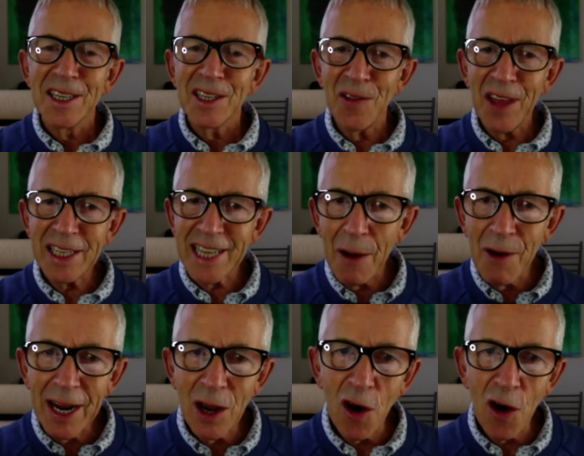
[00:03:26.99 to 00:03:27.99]
So that's
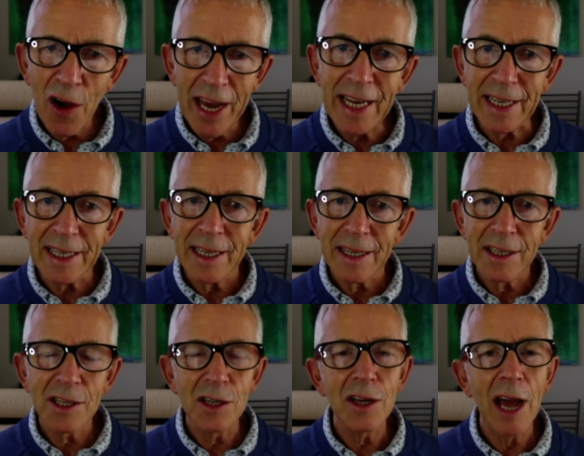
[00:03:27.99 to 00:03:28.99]
how I got into